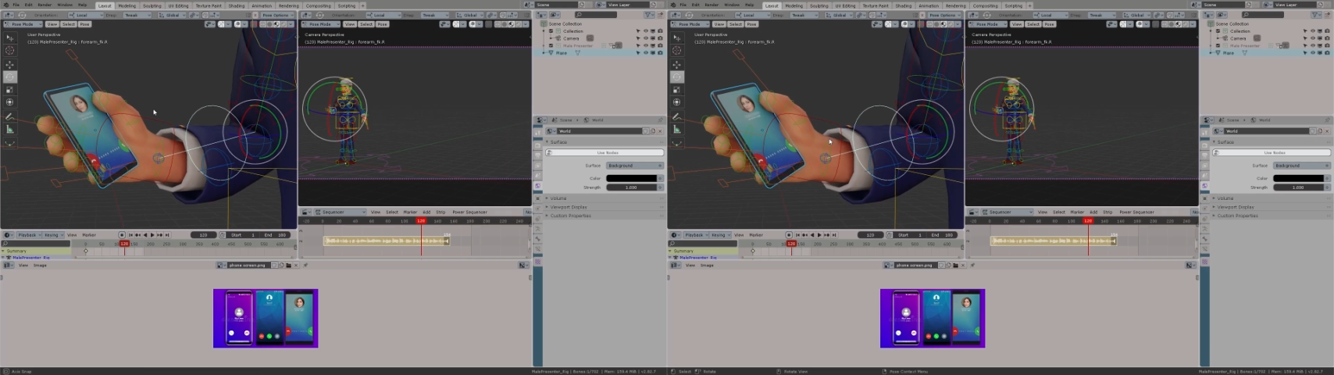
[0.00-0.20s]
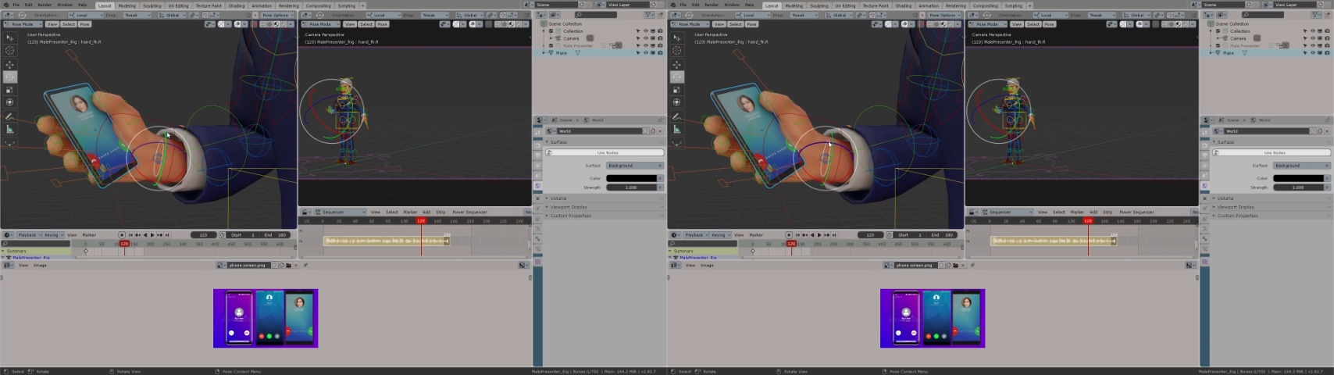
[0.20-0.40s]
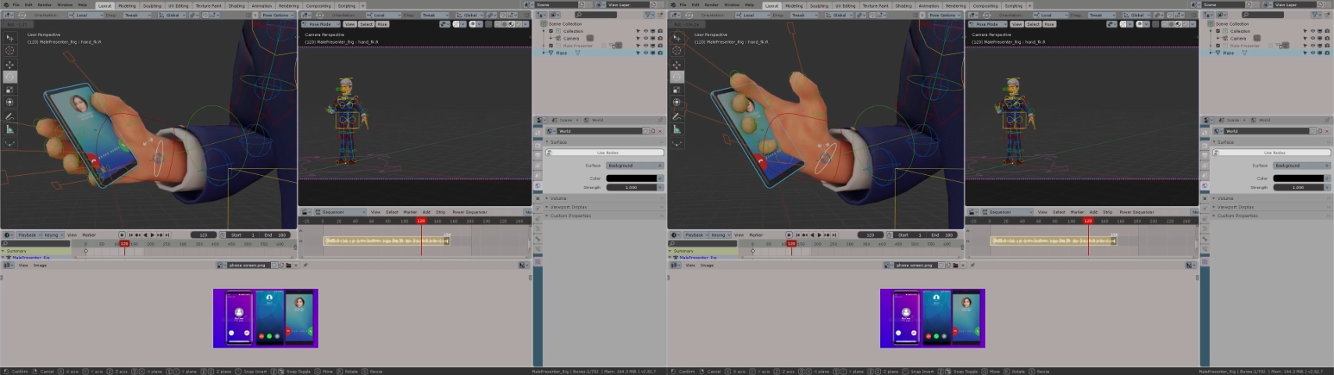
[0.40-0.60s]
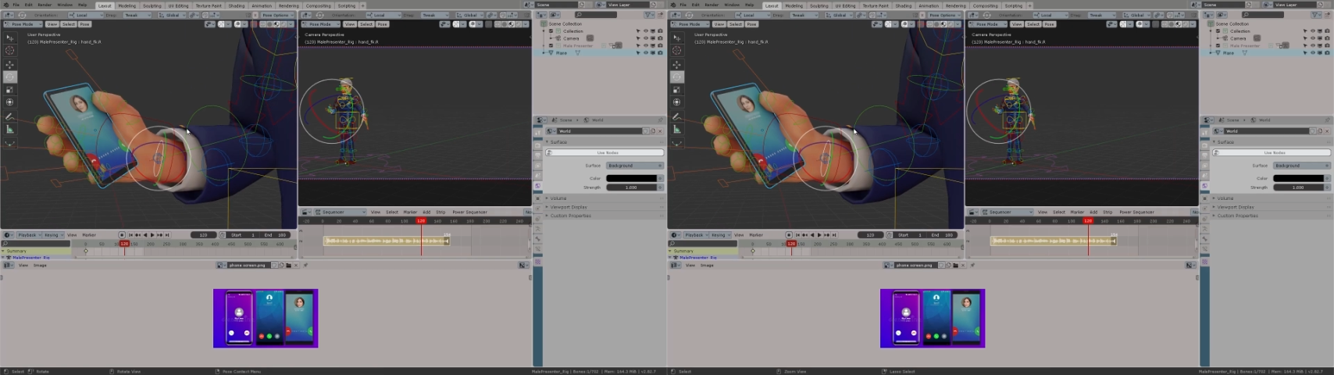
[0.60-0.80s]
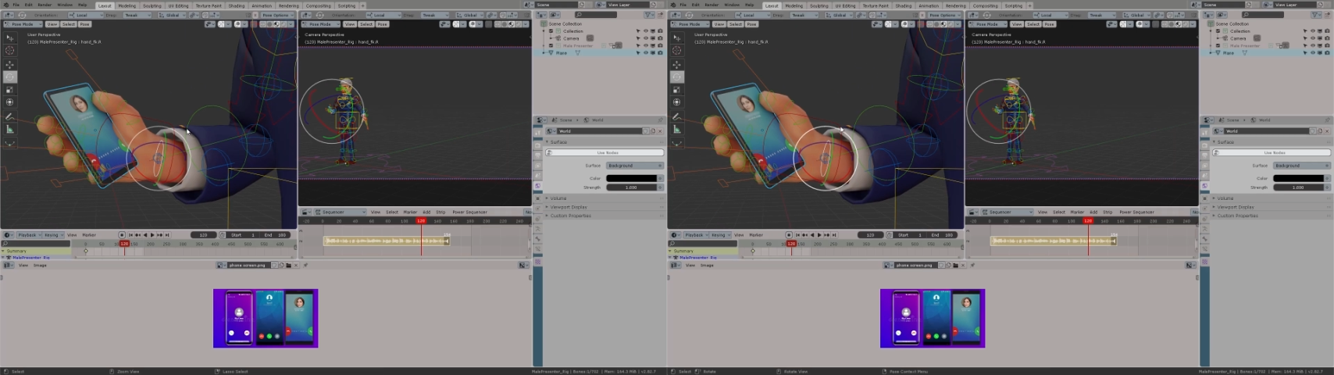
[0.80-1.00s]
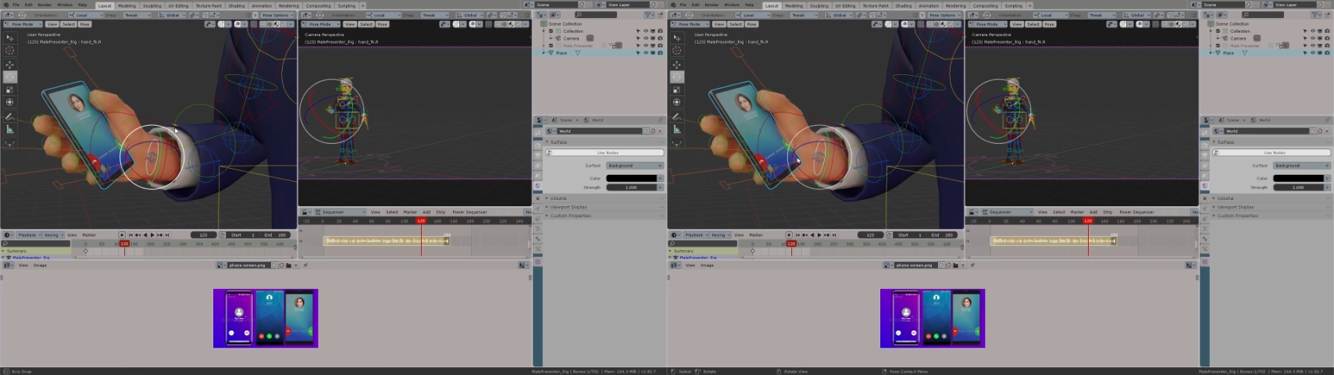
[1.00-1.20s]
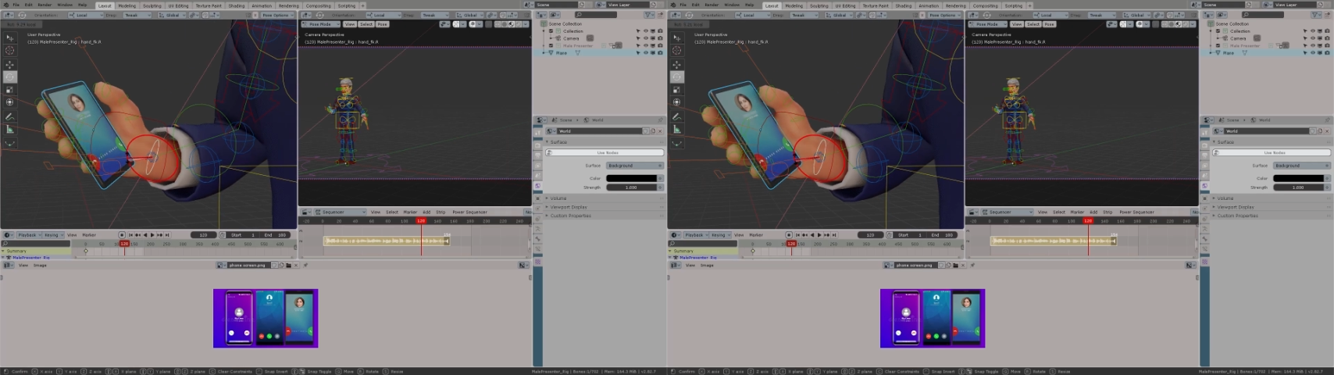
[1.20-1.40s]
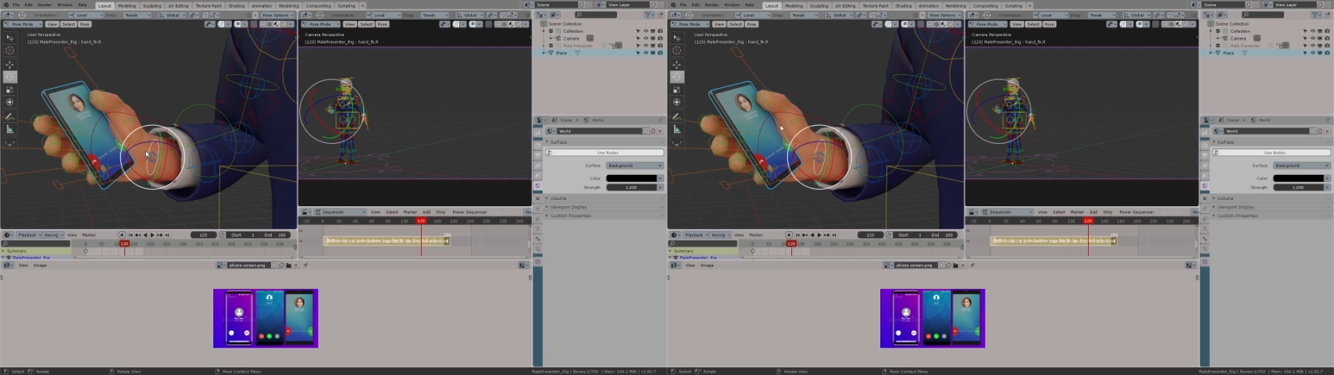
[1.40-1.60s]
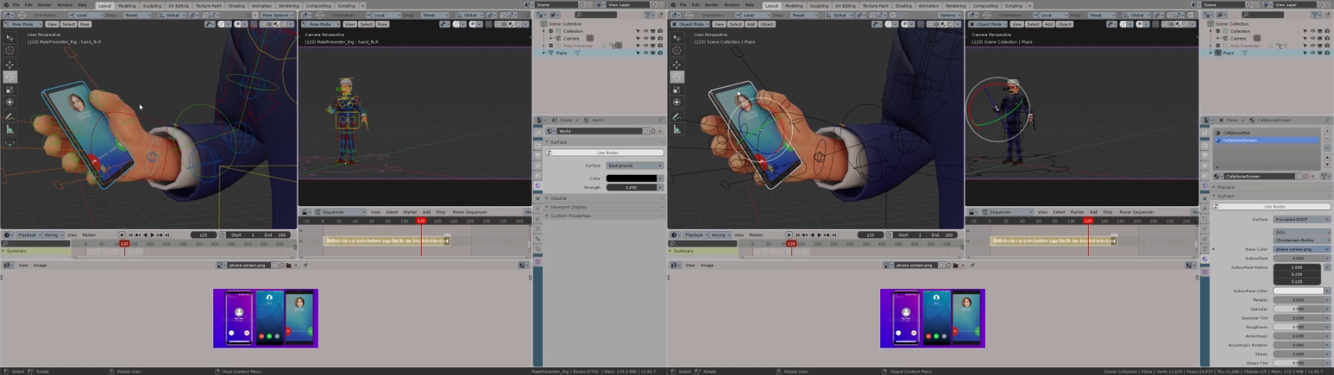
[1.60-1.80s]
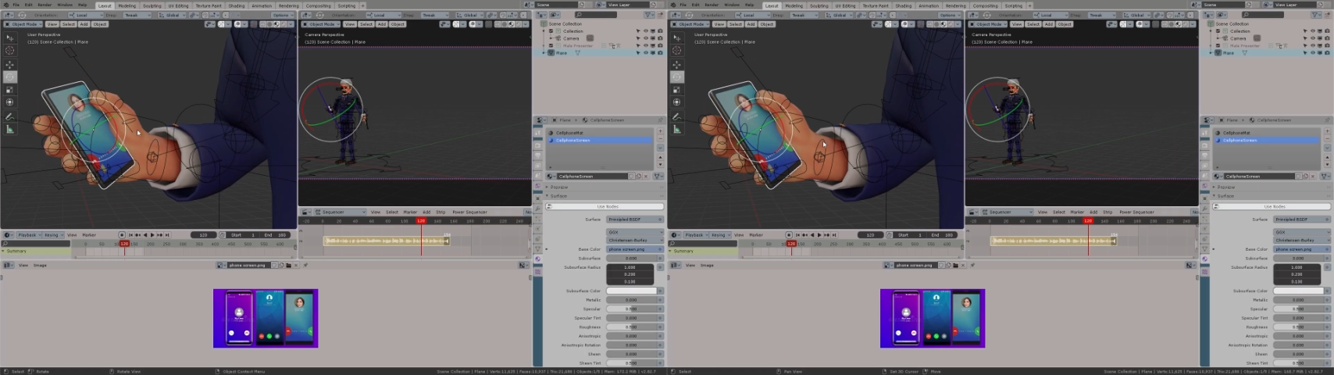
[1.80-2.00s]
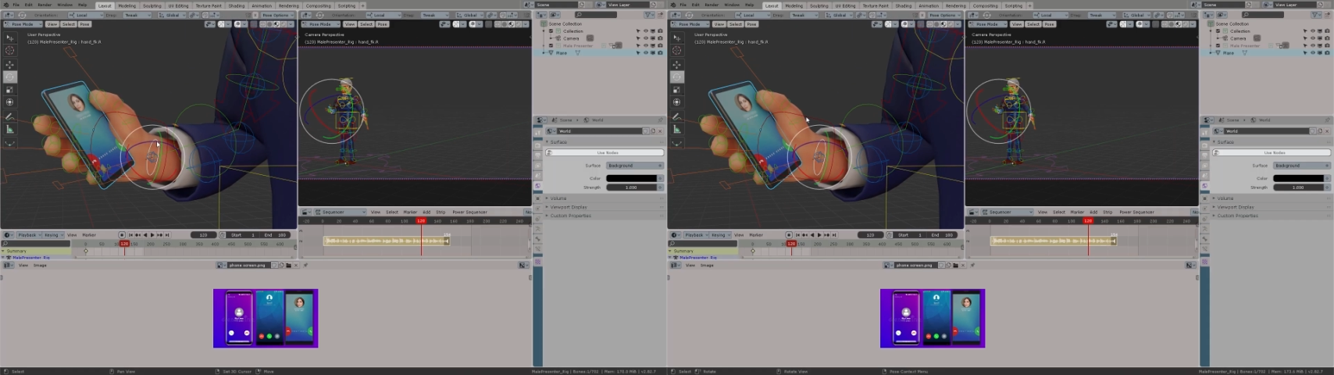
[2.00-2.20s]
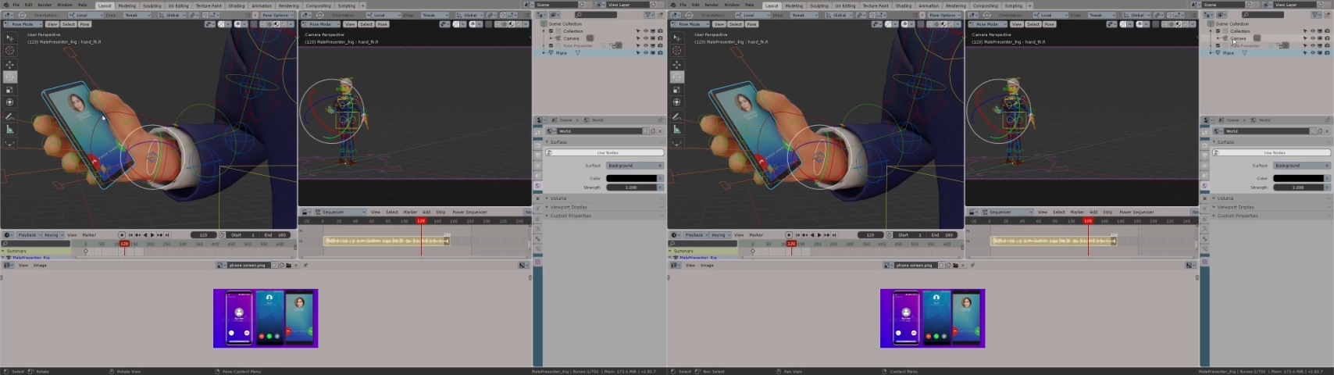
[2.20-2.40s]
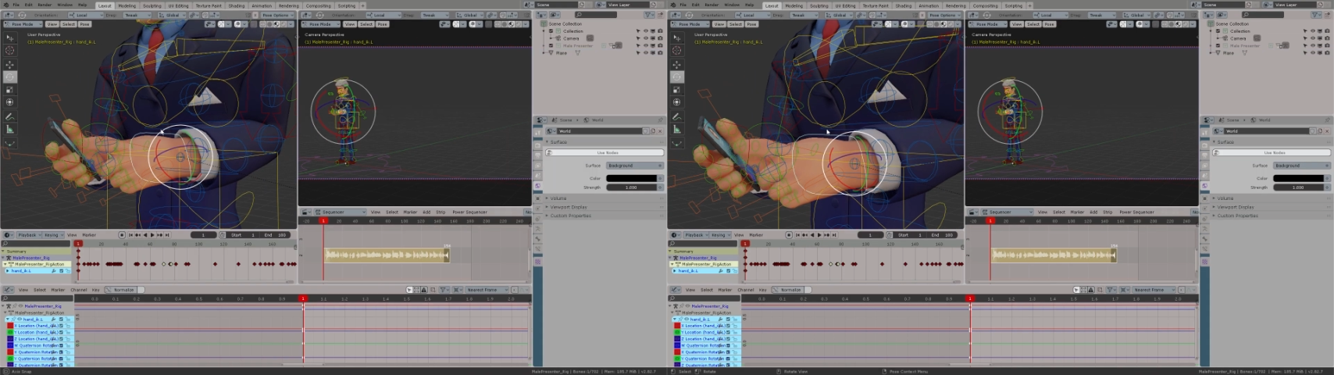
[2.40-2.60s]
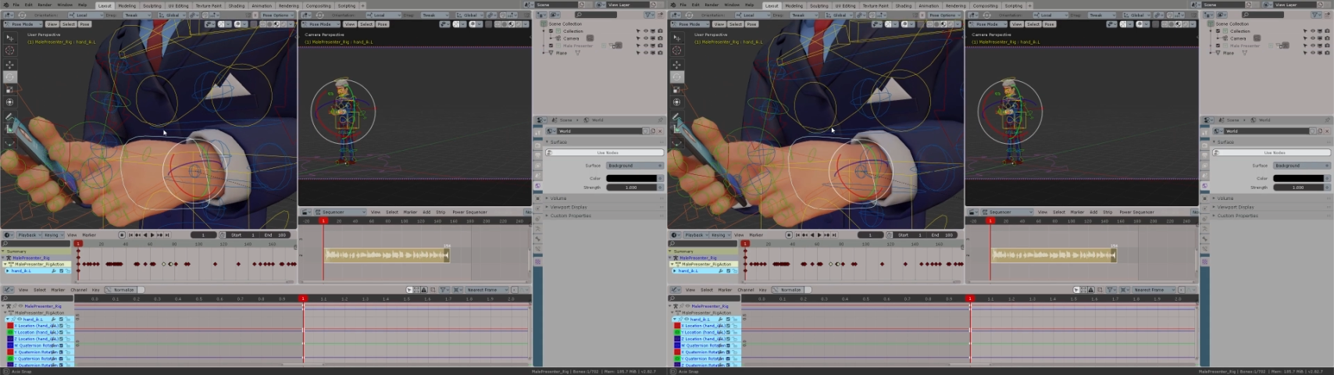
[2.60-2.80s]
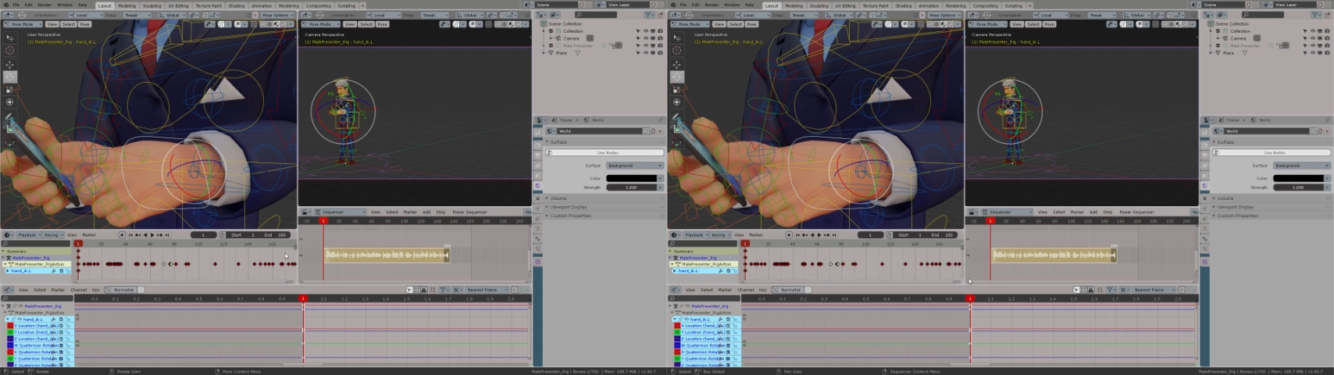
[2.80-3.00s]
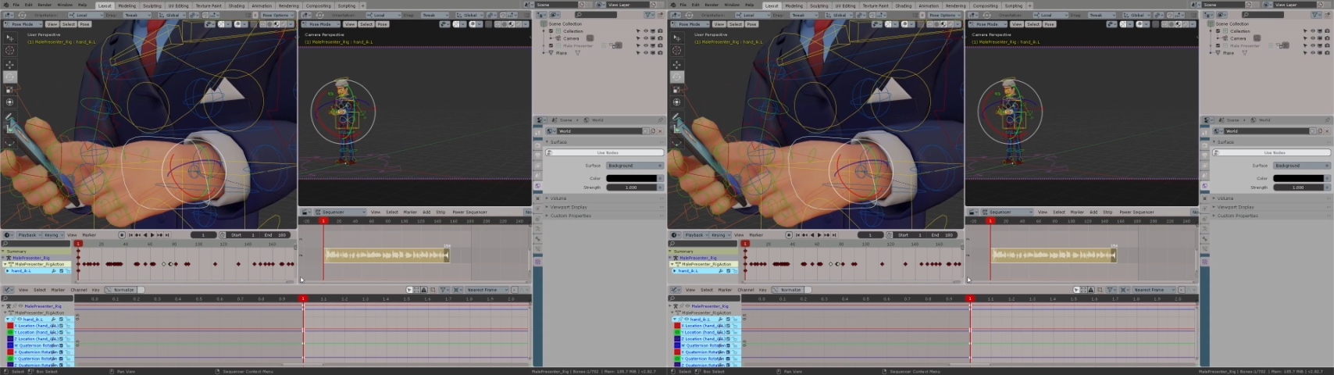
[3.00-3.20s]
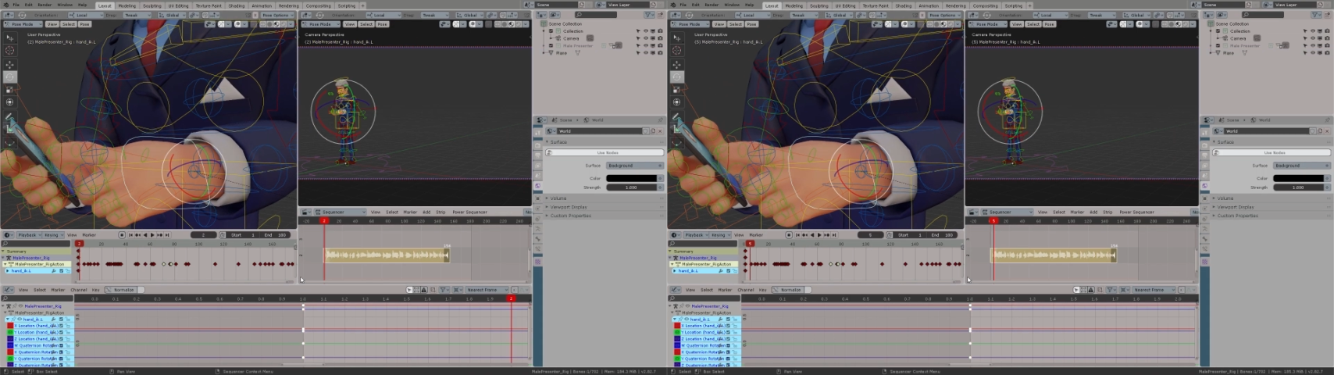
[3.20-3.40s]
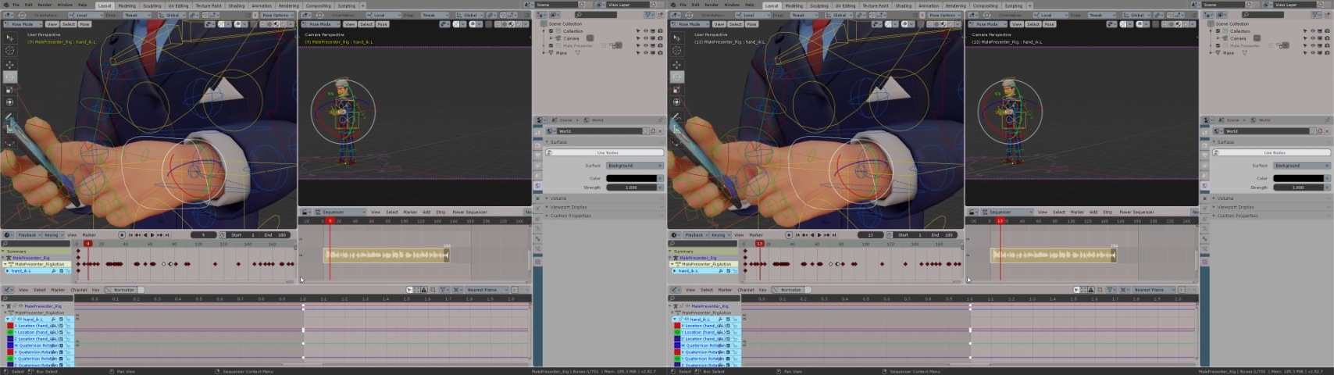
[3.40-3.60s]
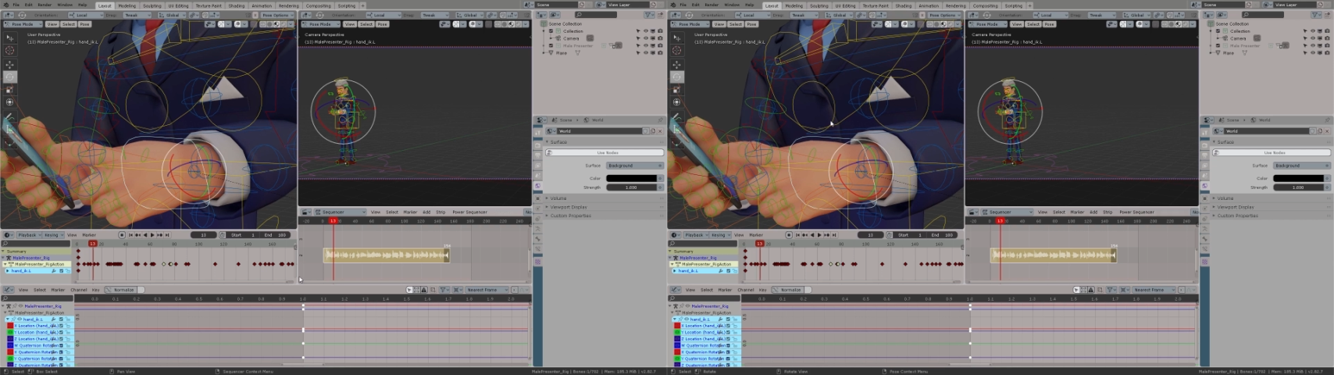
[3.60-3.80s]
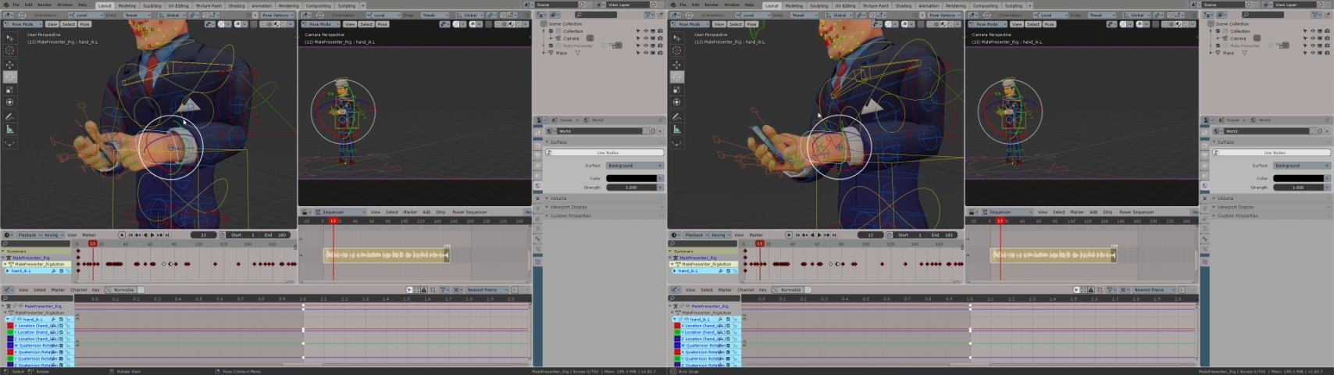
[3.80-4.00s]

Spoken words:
(no speaker visible)